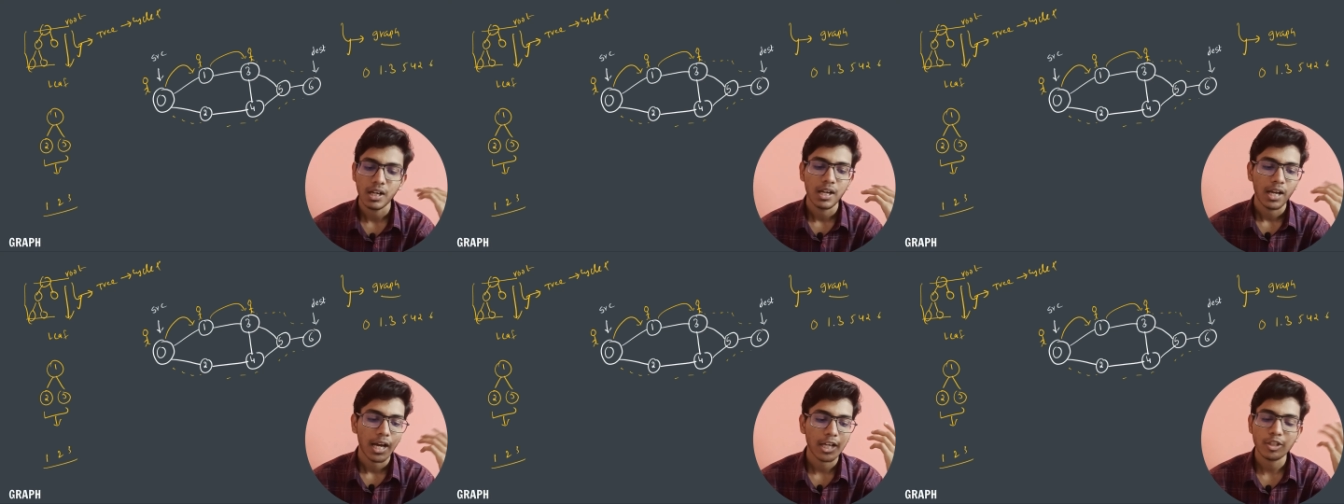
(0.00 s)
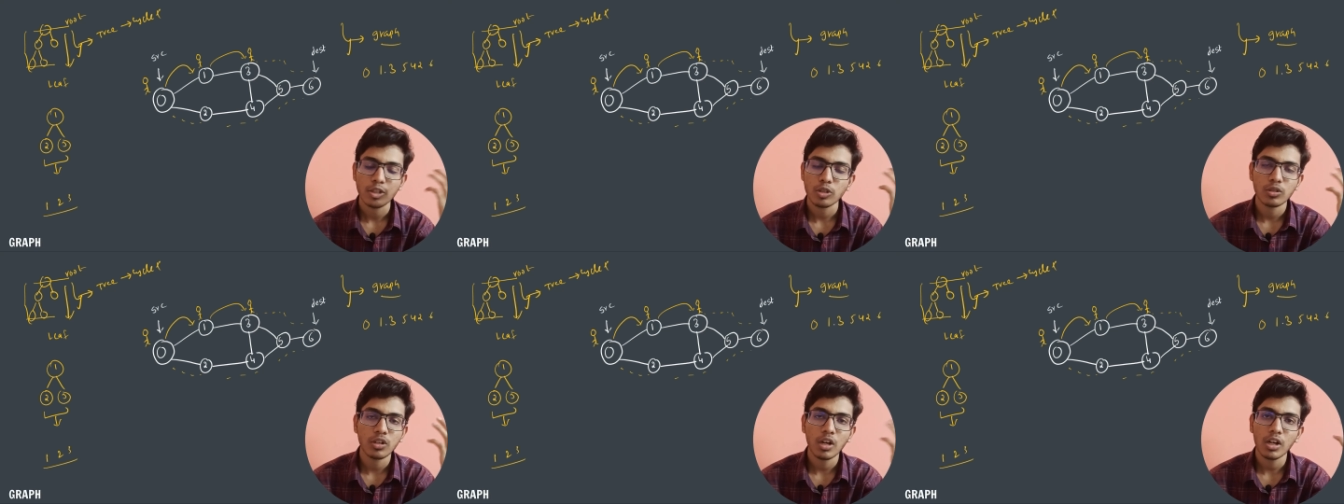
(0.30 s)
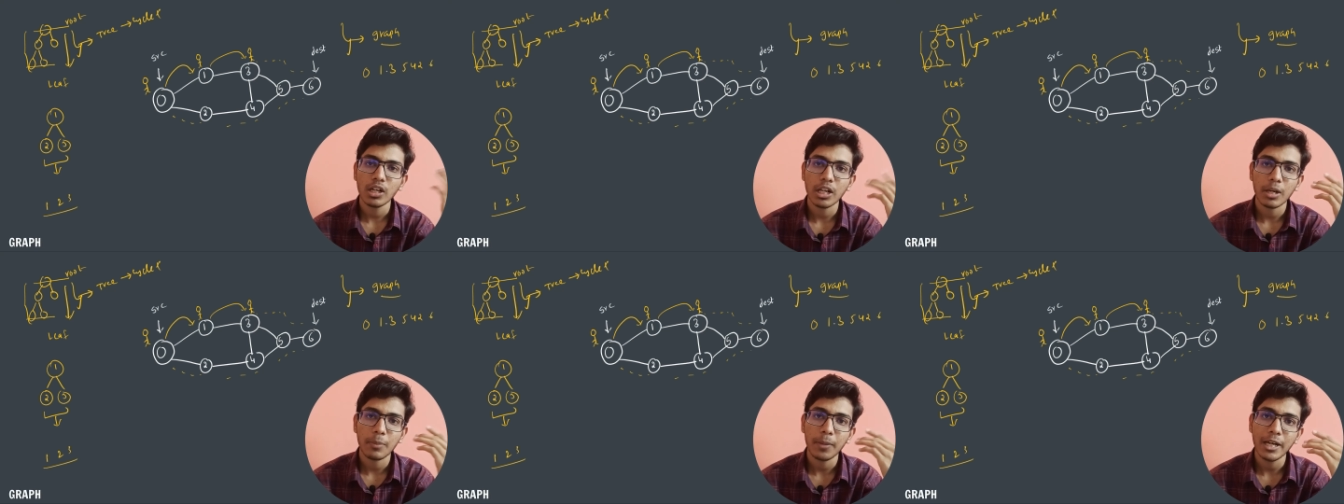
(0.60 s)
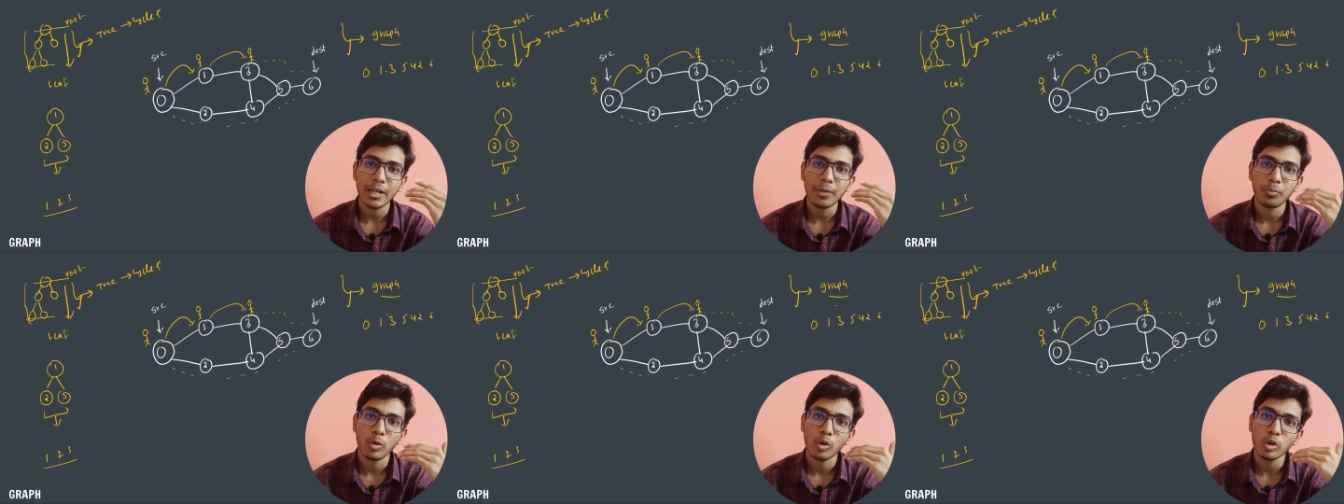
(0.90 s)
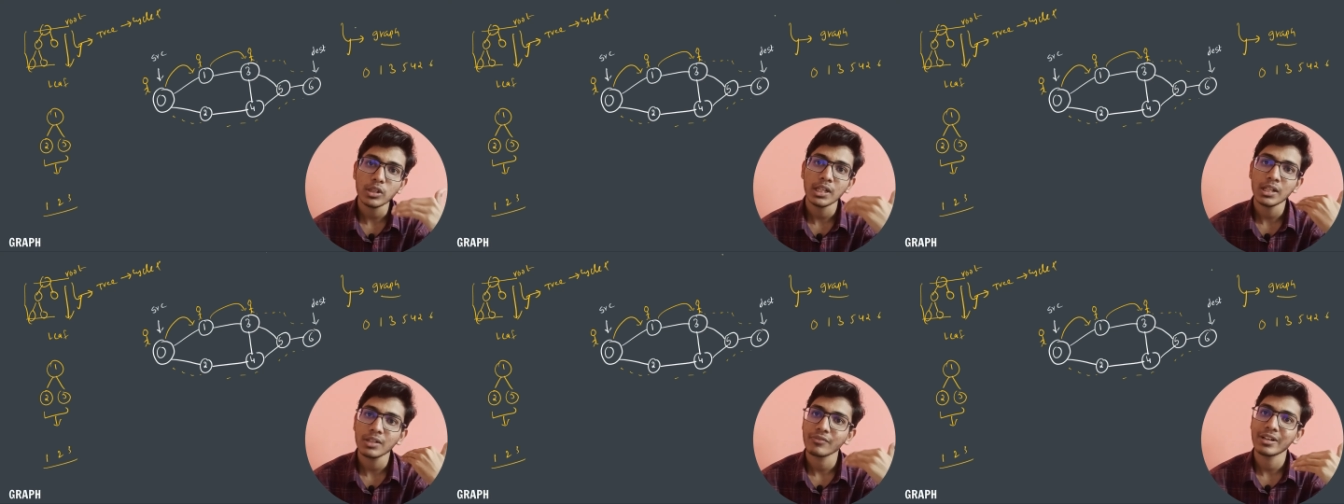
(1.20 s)
I should not repeat more
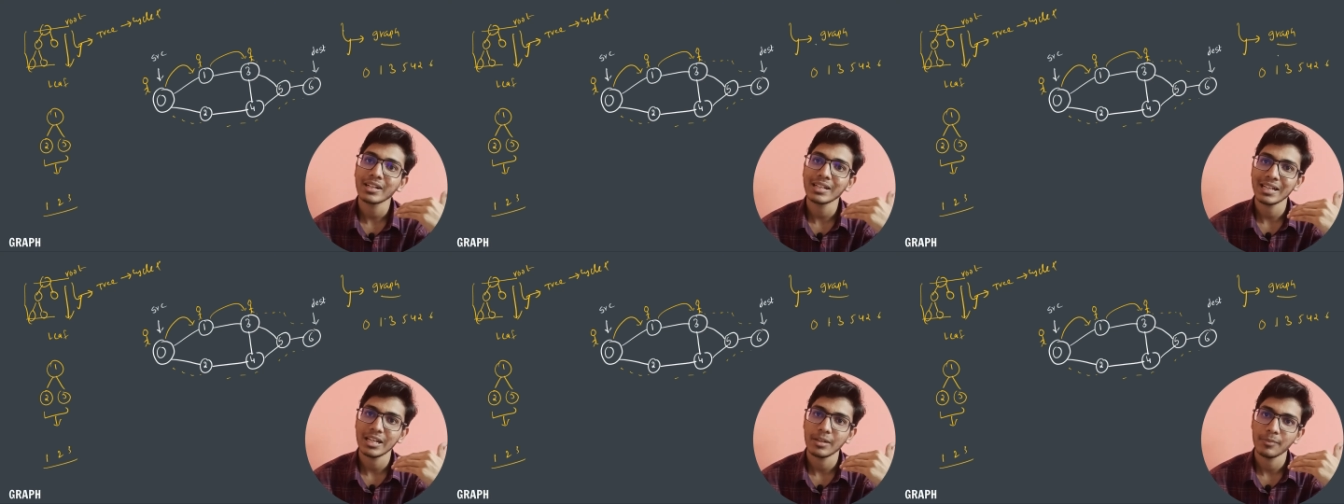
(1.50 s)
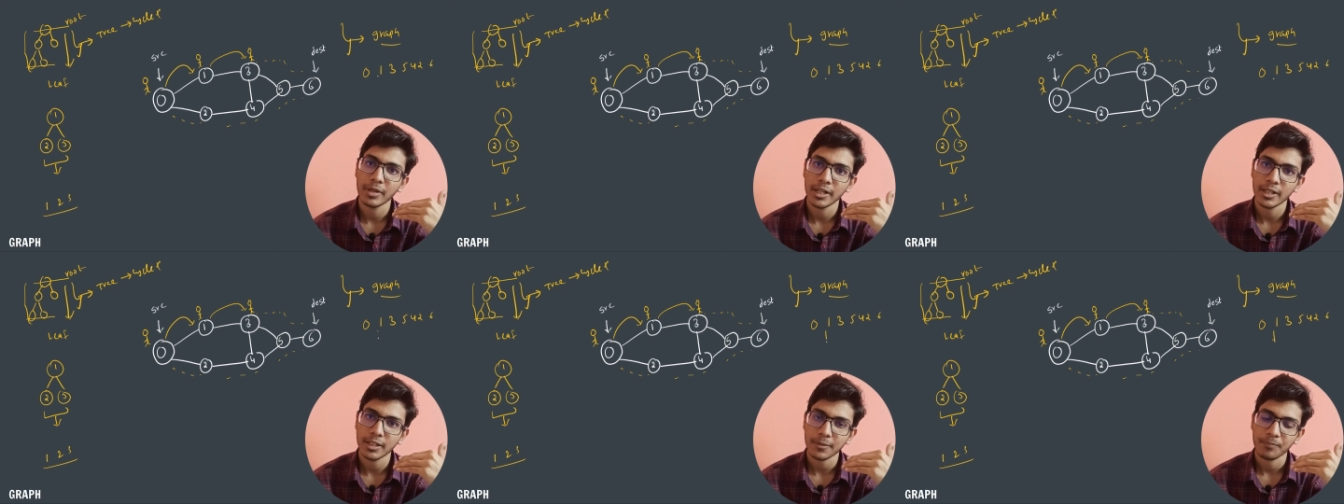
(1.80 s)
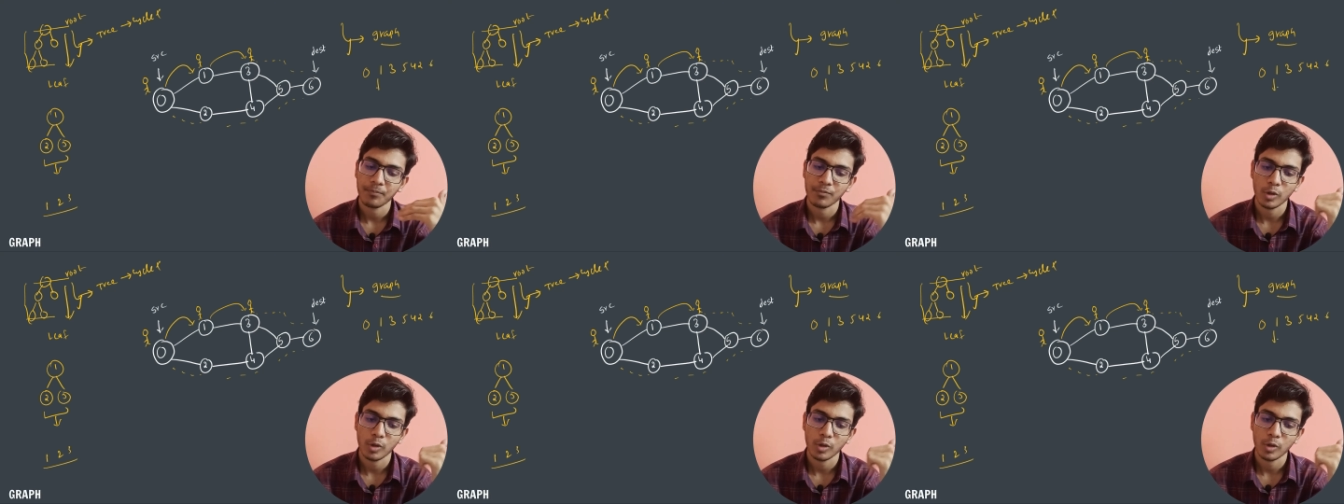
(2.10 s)
than one element.